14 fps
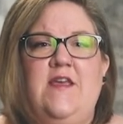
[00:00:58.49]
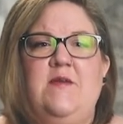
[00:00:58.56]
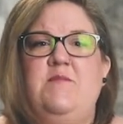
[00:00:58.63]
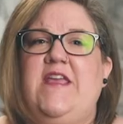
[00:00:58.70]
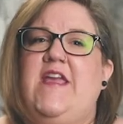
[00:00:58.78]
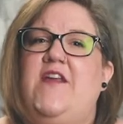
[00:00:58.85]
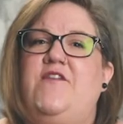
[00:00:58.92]

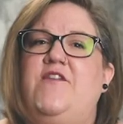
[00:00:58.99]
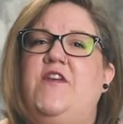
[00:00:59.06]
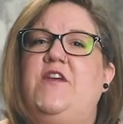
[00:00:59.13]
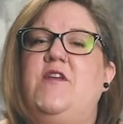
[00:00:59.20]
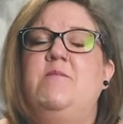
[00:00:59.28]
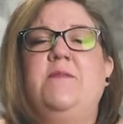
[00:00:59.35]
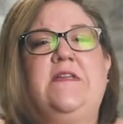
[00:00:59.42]
but yet
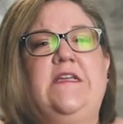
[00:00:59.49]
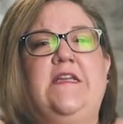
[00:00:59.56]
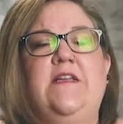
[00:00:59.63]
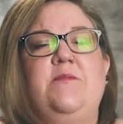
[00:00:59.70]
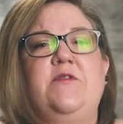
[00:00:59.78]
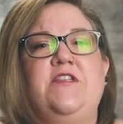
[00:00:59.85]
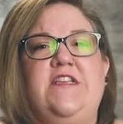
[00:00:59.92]
feel
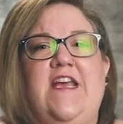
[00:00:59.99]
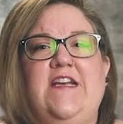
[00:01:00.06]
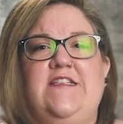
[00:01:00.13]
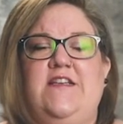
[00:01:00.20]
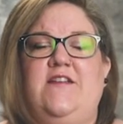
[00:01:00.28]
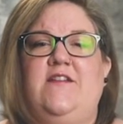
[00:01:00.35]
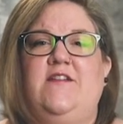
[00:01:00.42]
completely
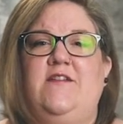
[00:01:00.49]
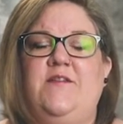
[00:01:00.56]
protected.